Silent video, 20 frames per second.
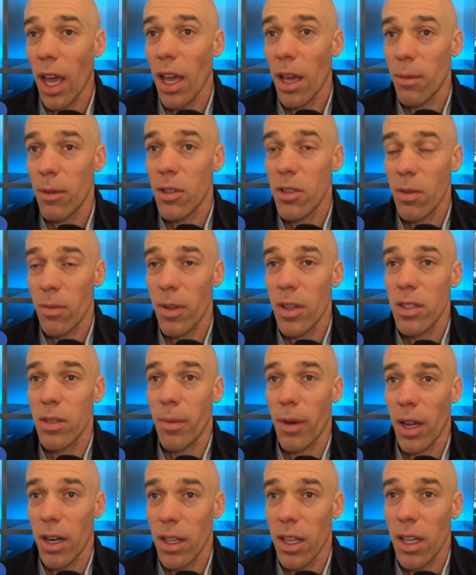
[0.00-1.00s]
I mean, there's some things
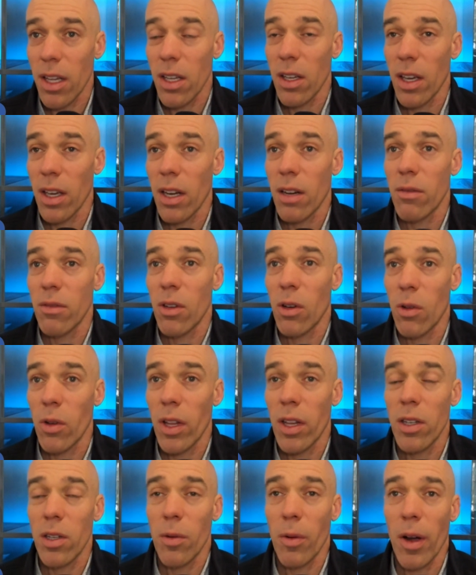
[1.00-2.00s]
about it. You can kind of hold
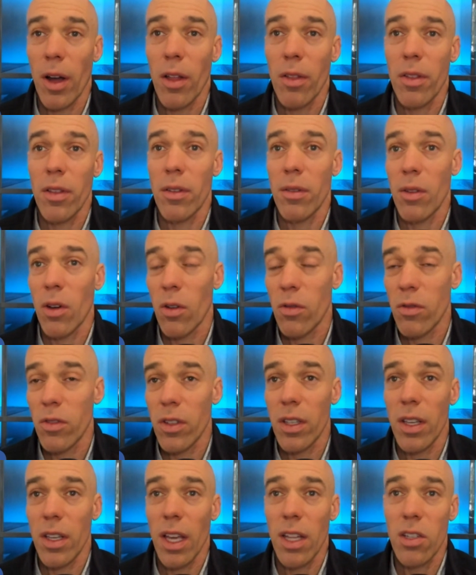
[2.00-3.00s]
on to your wealth and
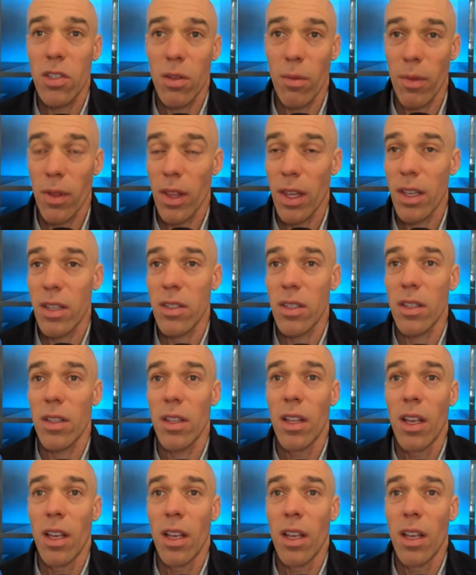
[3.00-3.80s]
hopefully hedge some things.